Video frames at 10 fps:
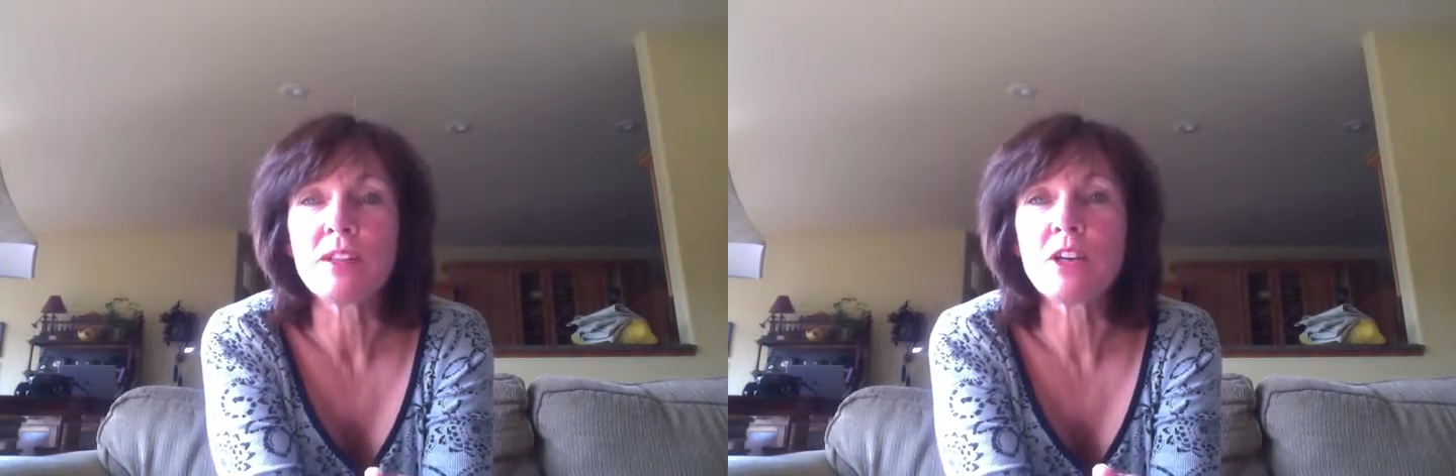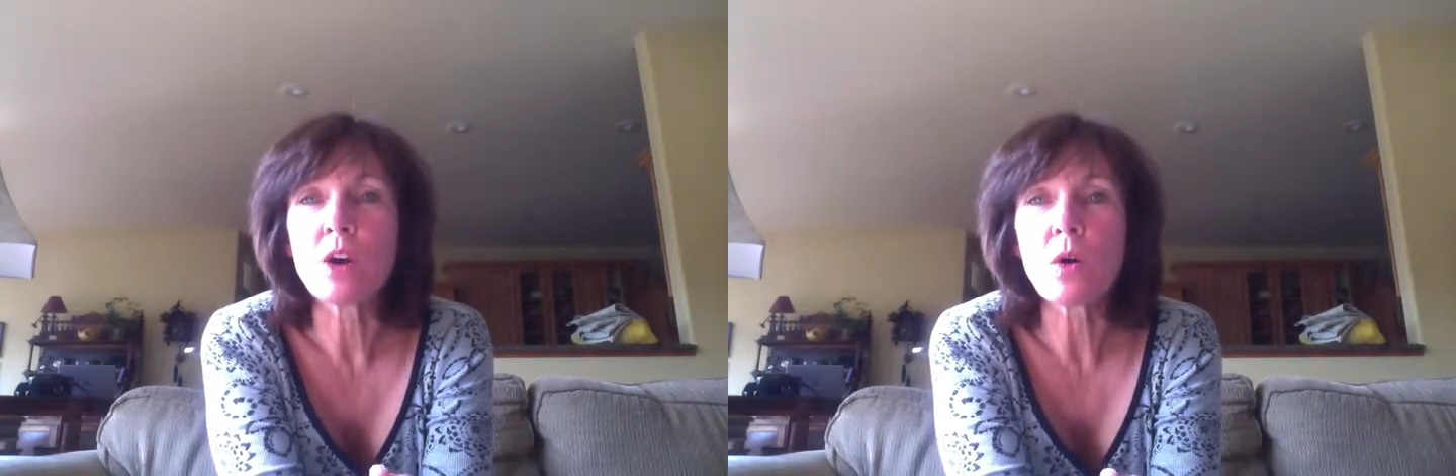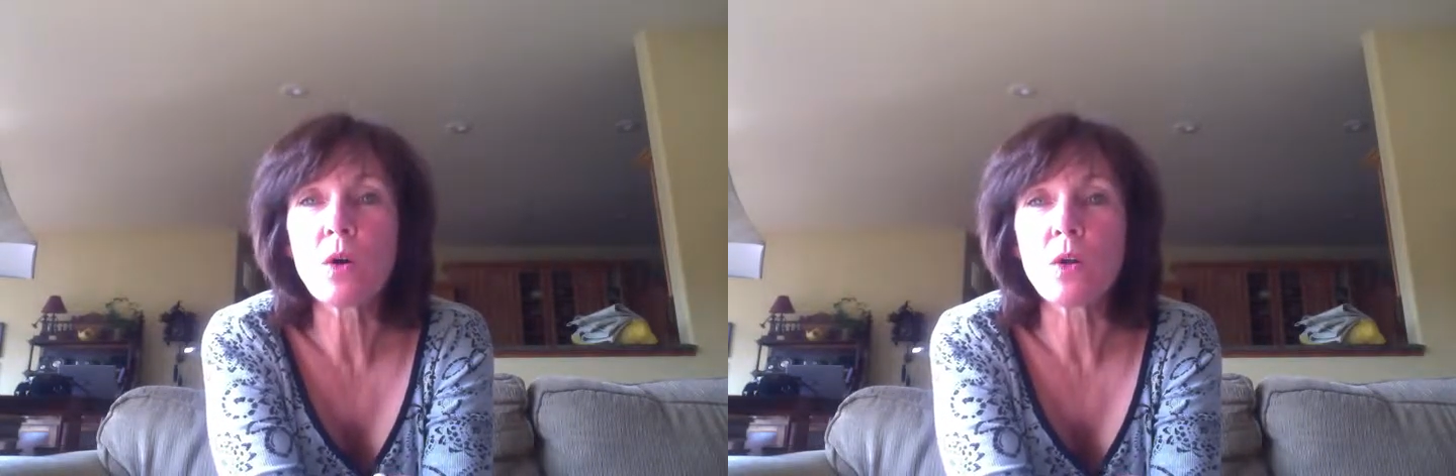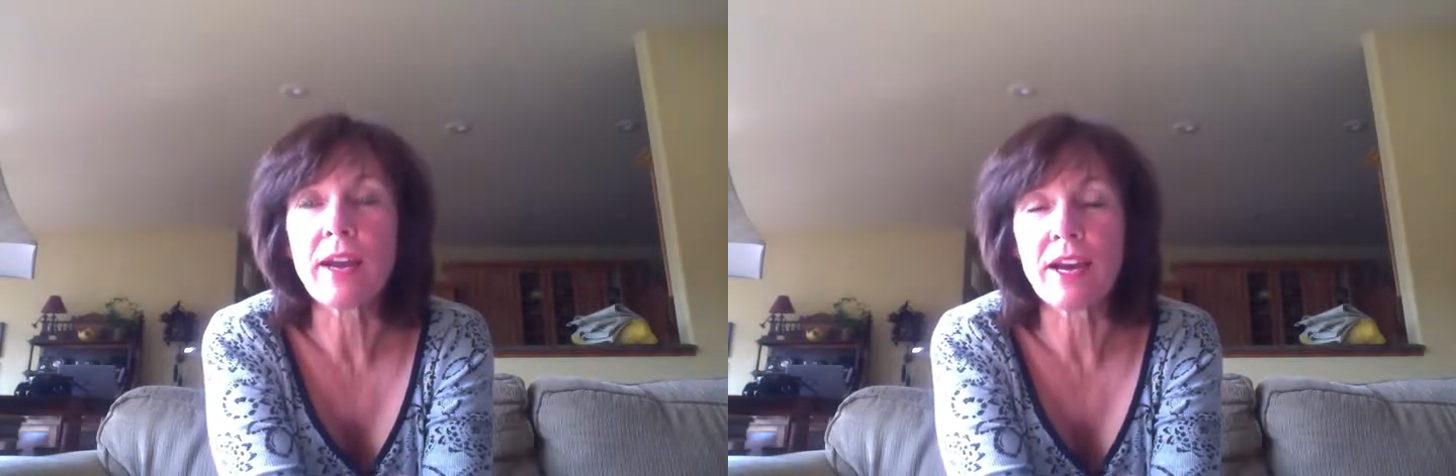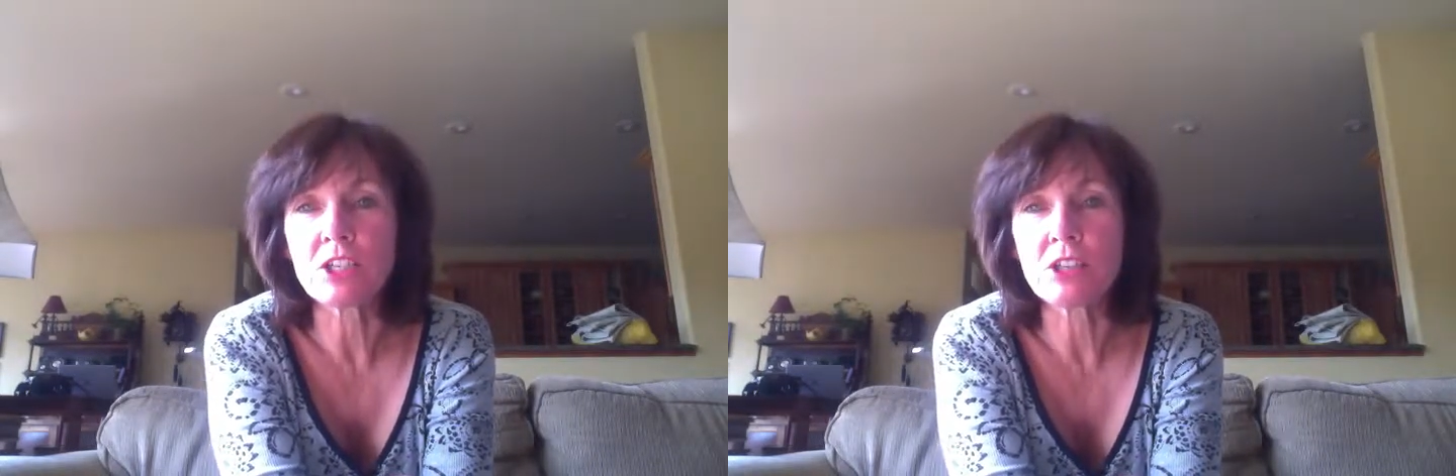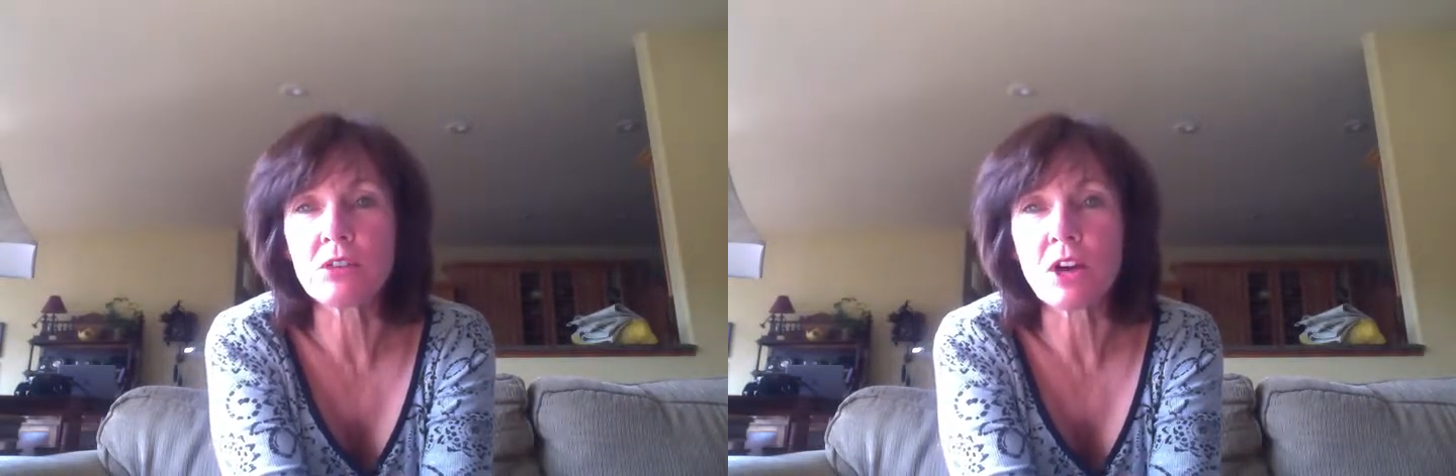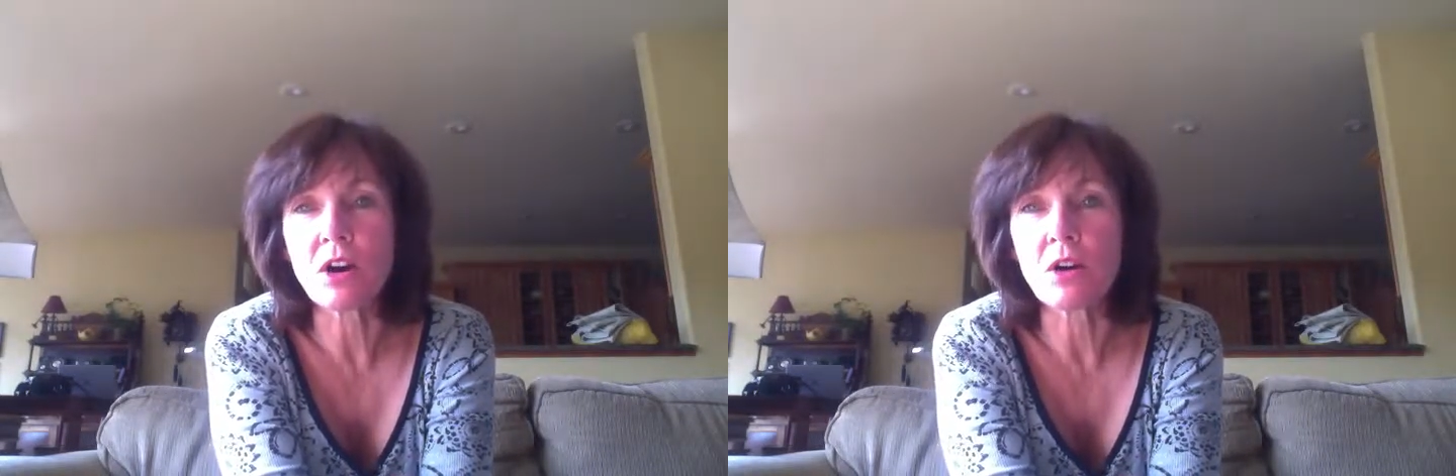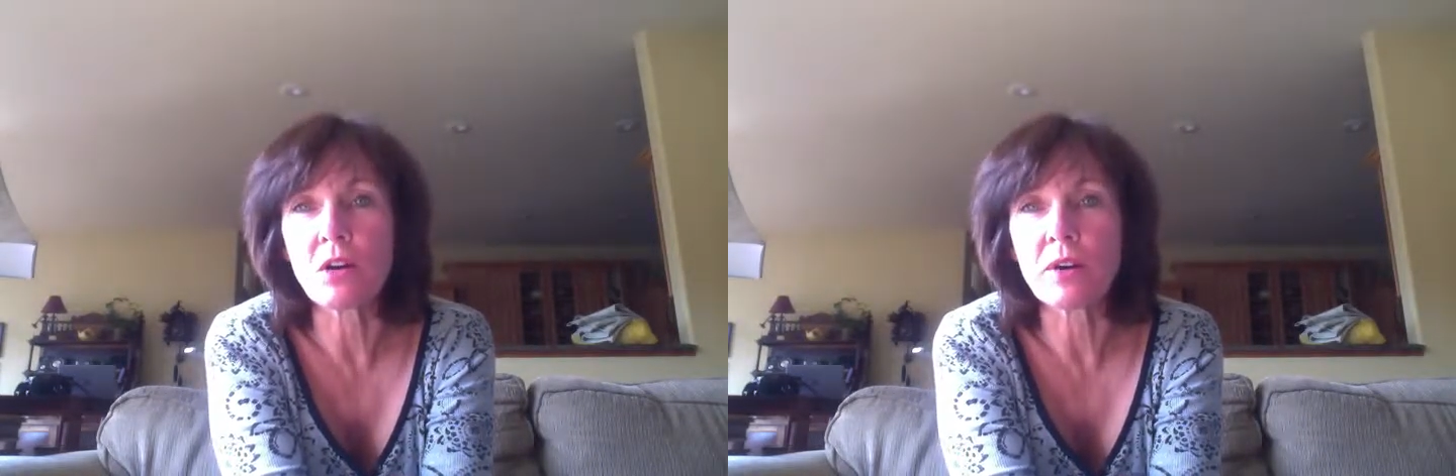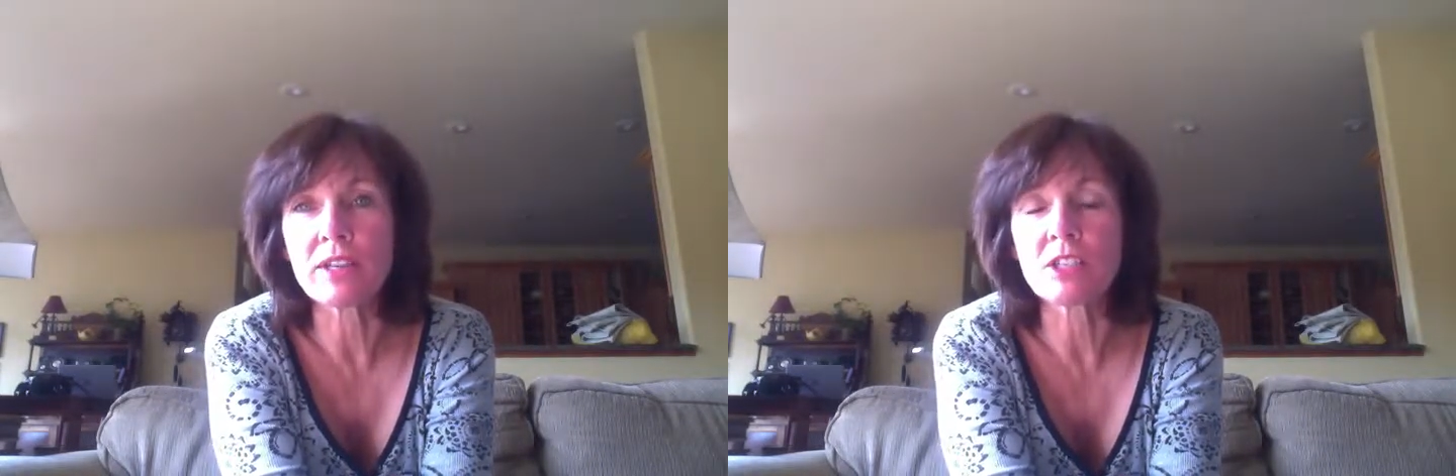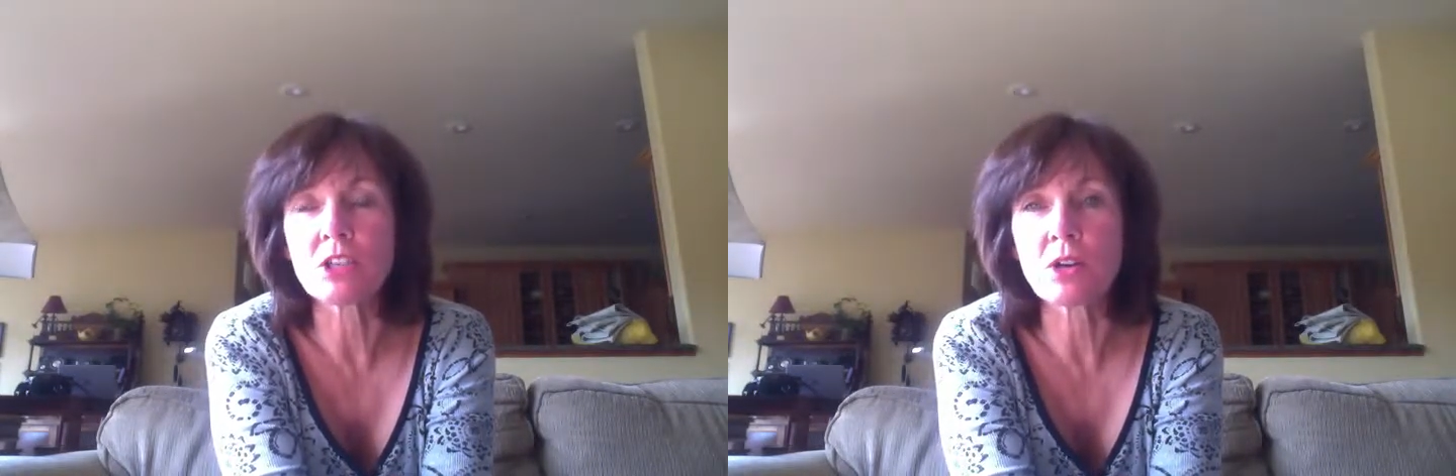the goal as you go
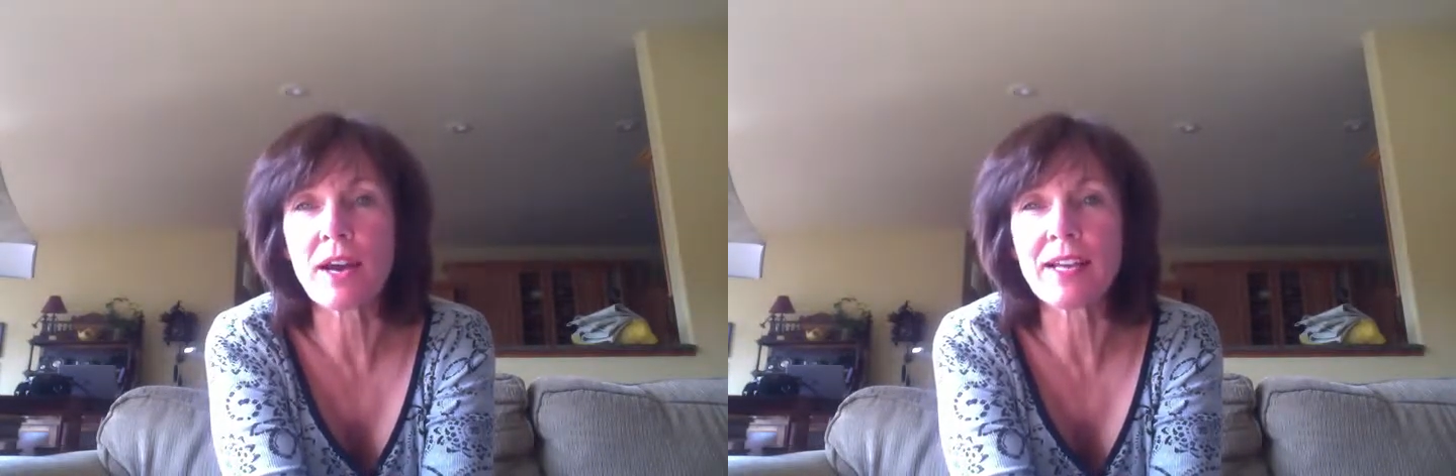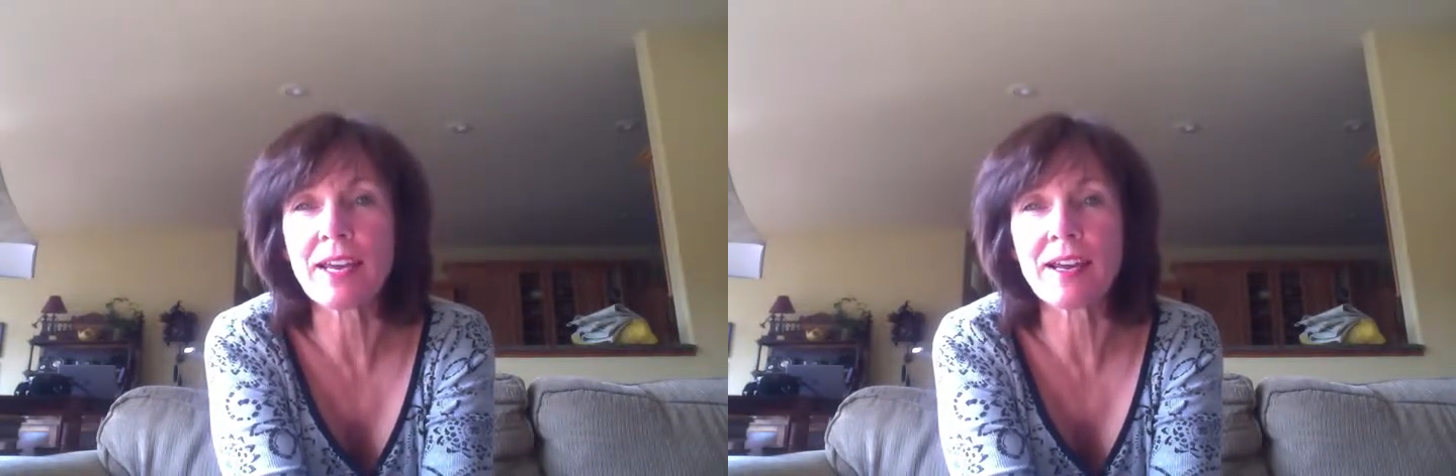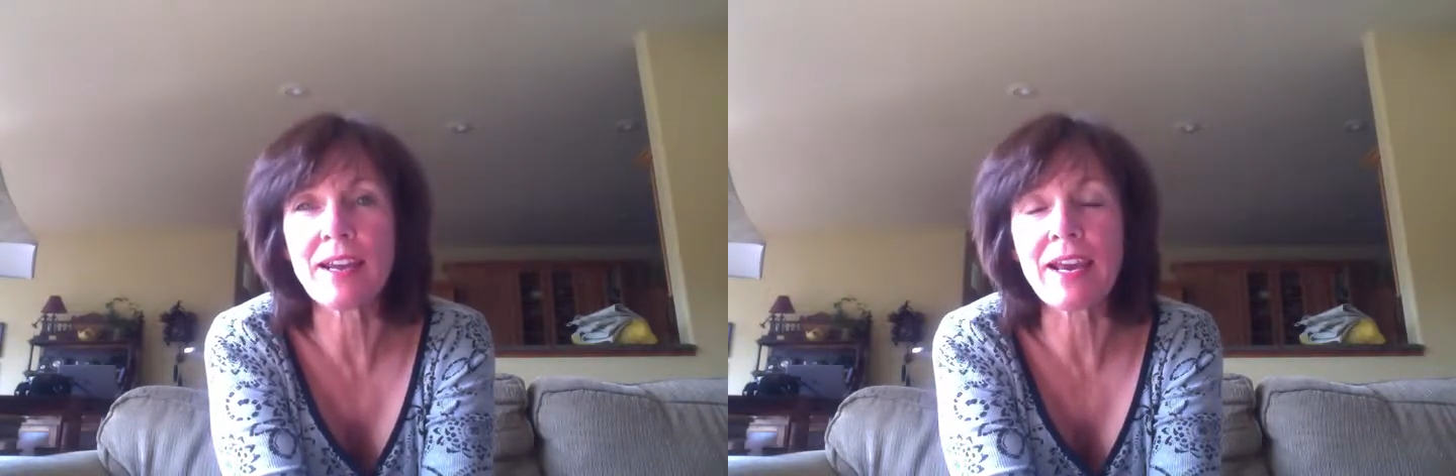is to try to get